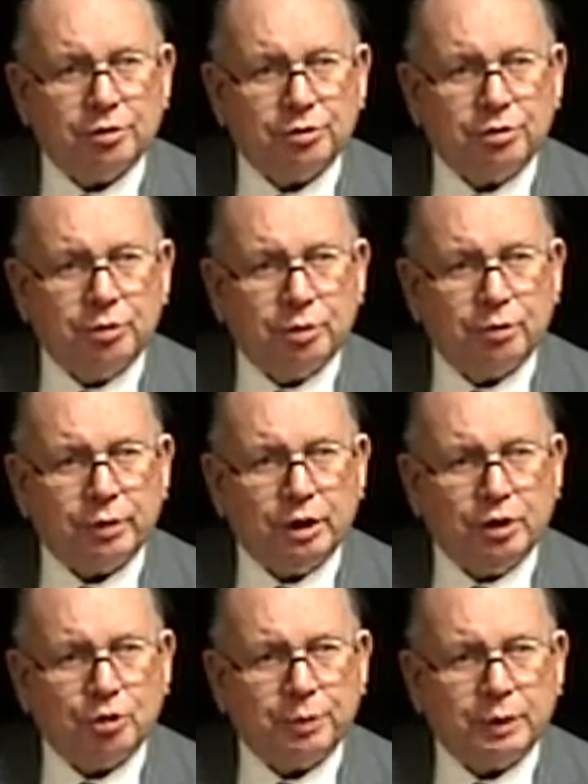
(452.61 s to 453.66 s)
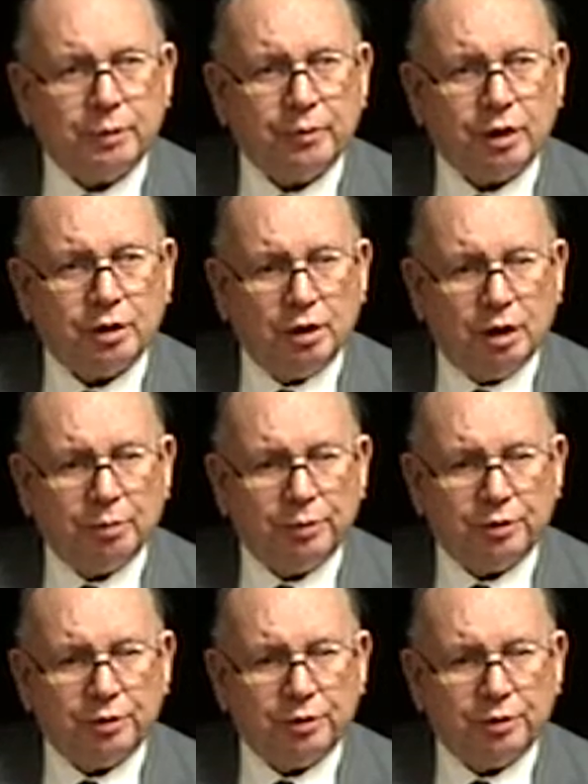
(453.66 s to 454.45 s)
of Wrigley Spearmint gum.